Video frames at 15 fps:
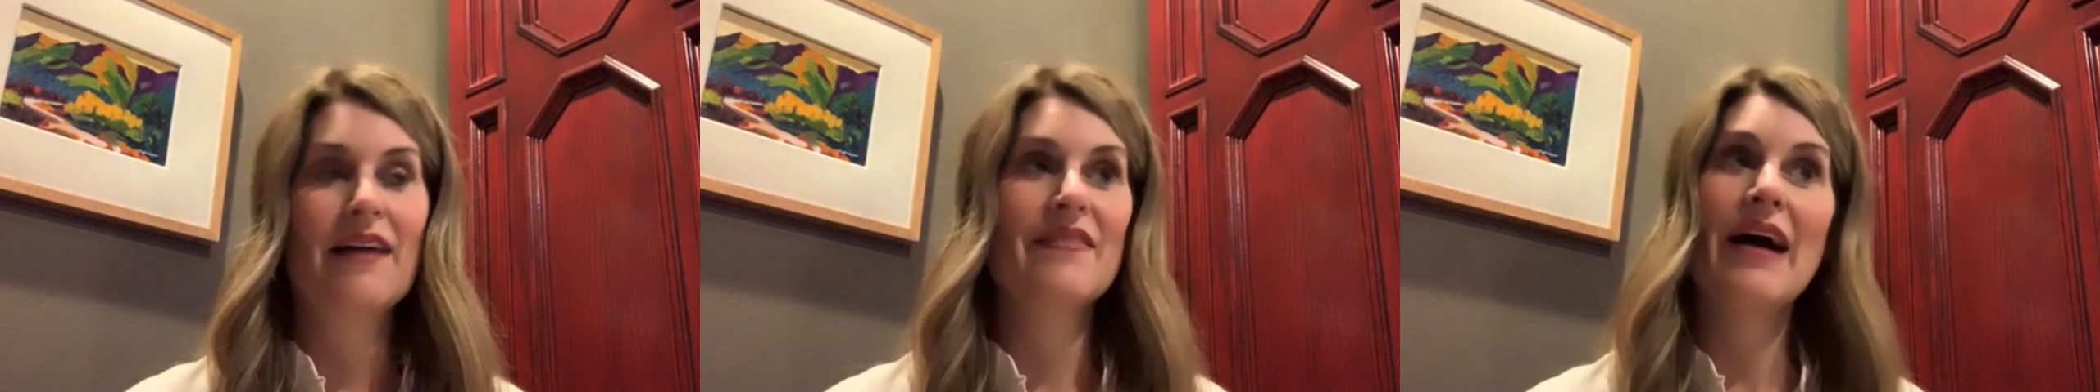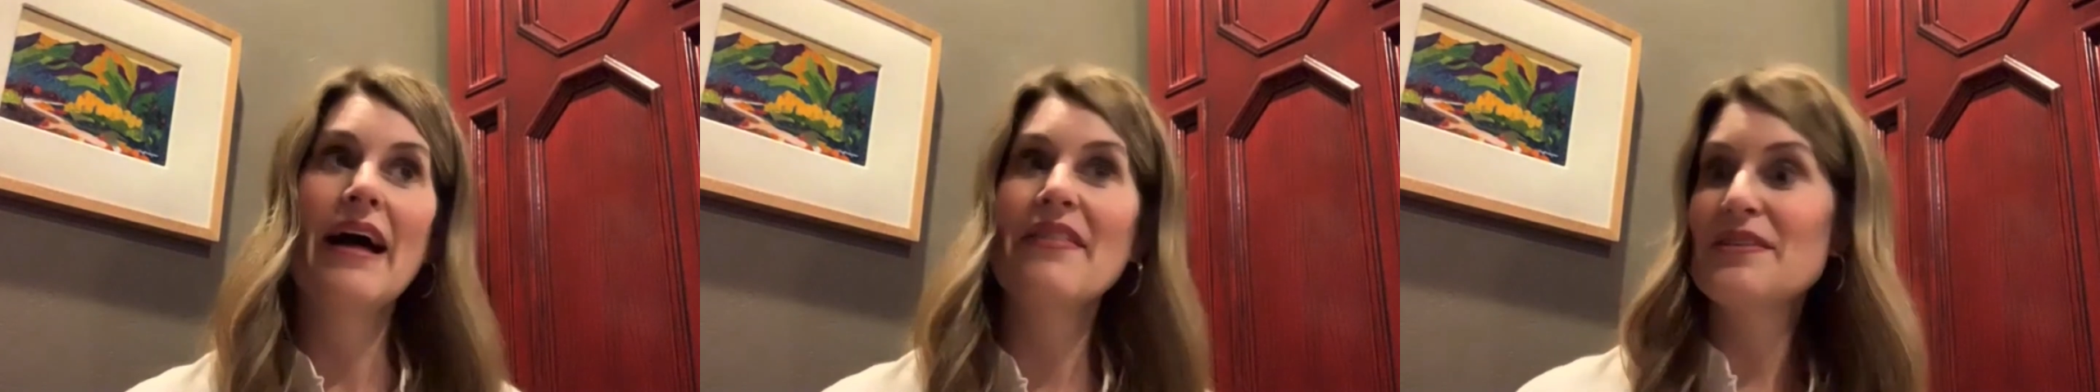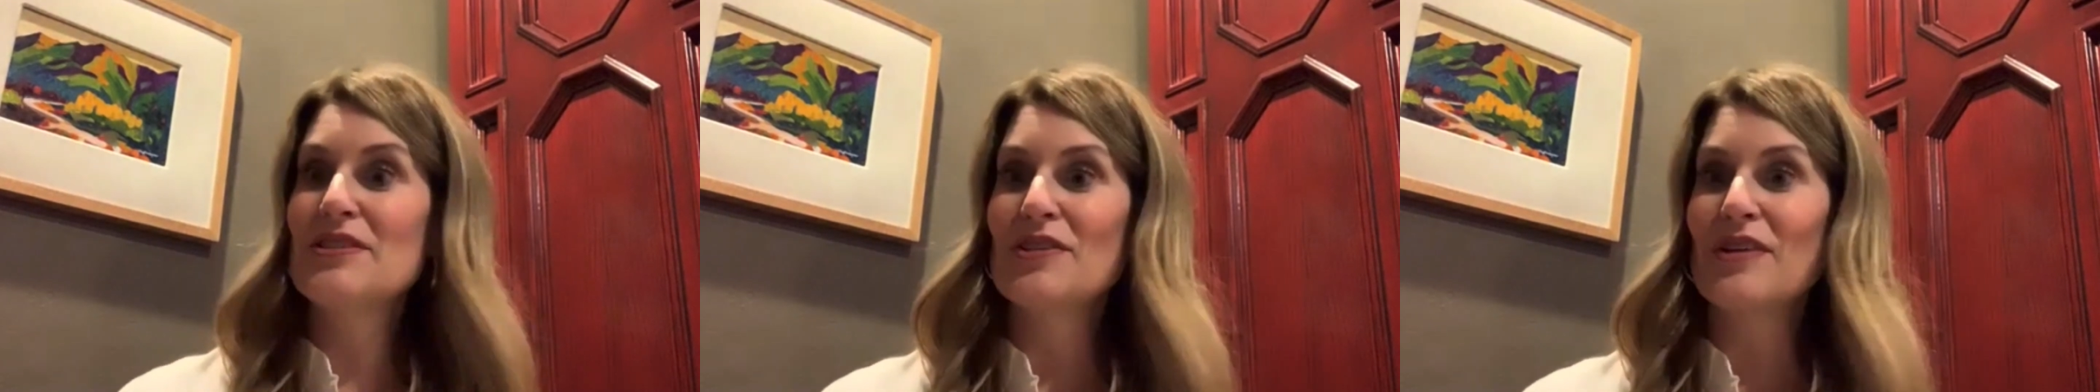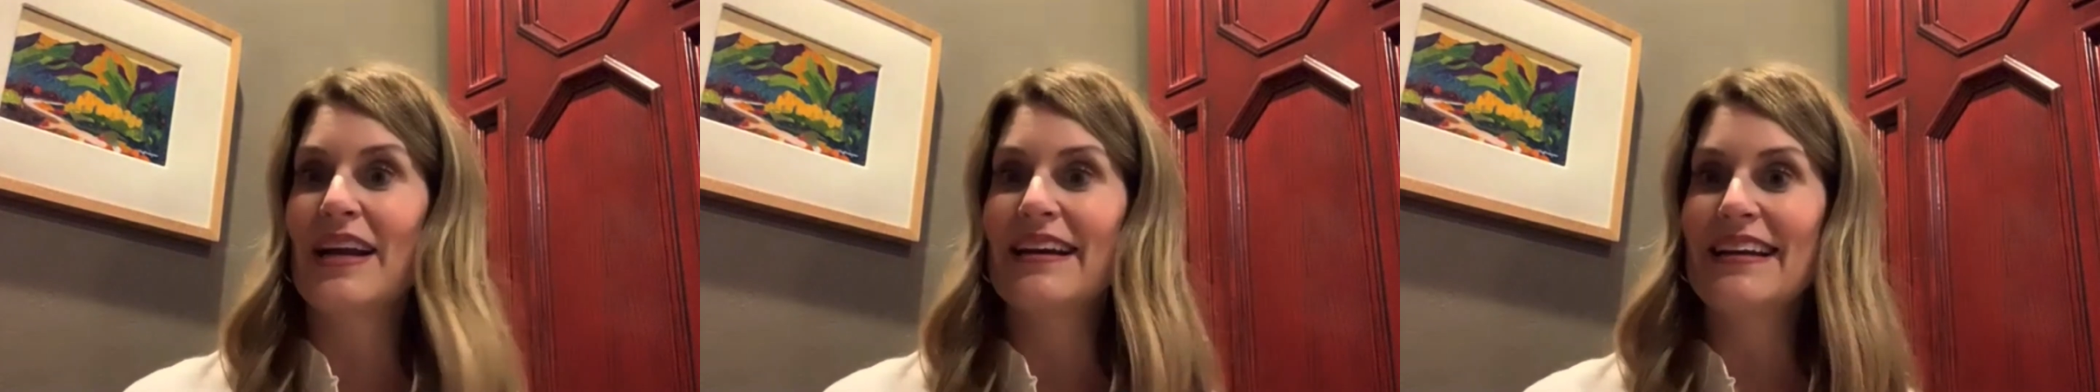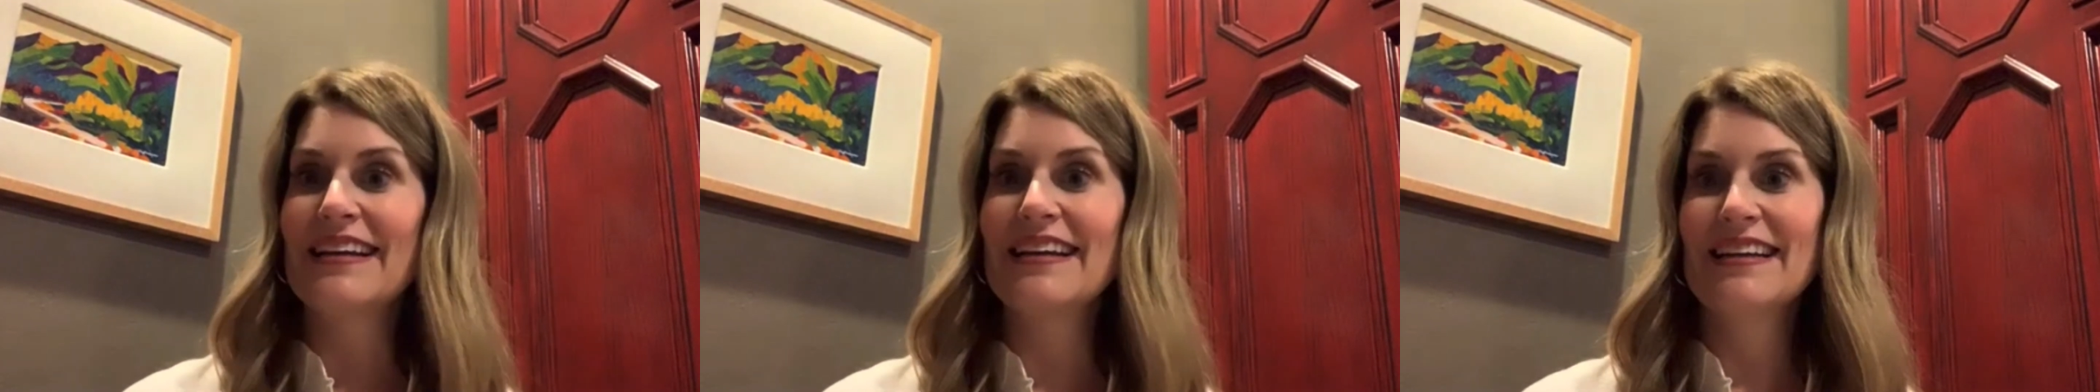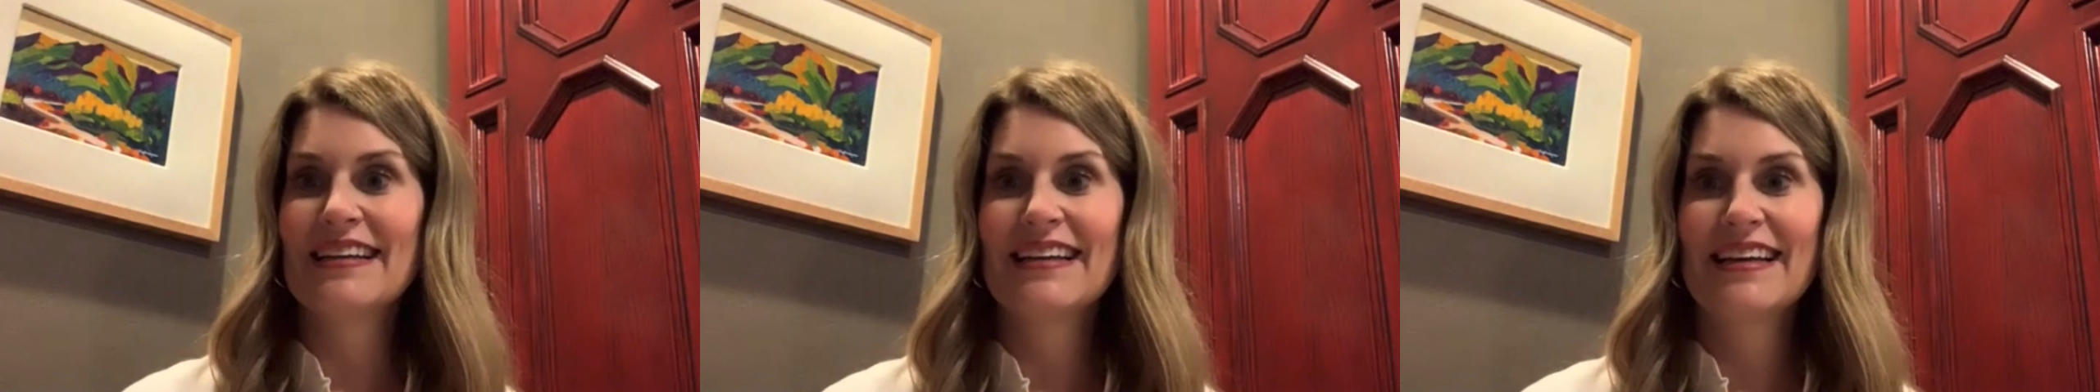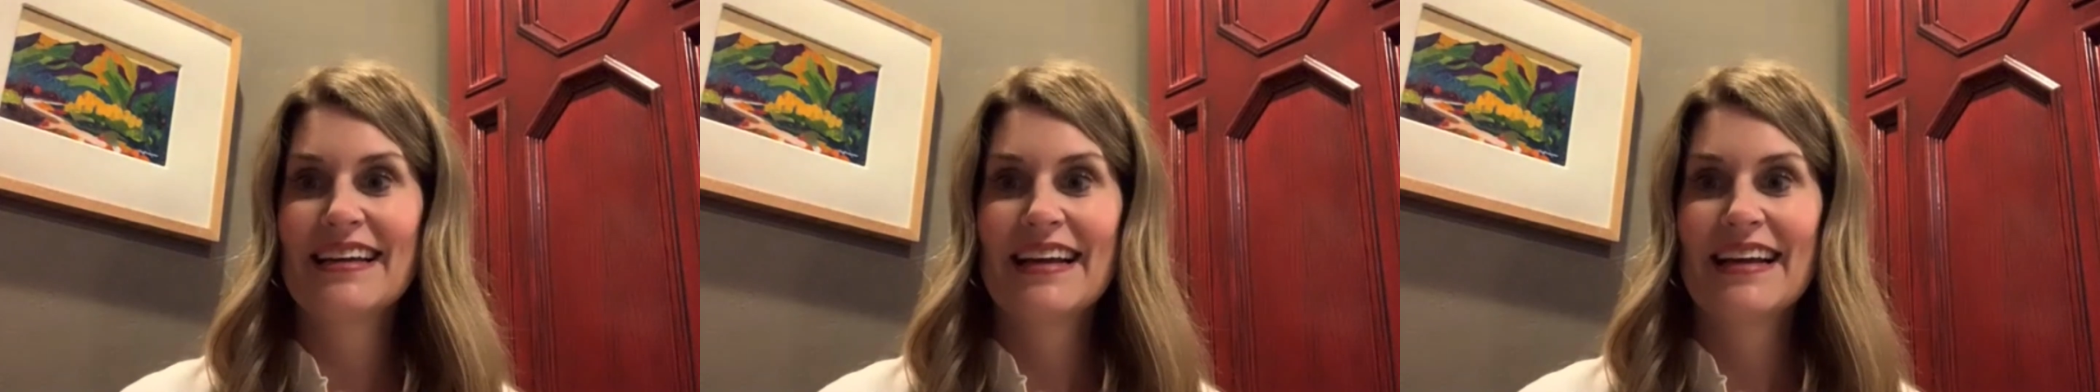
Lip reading: I've had the training.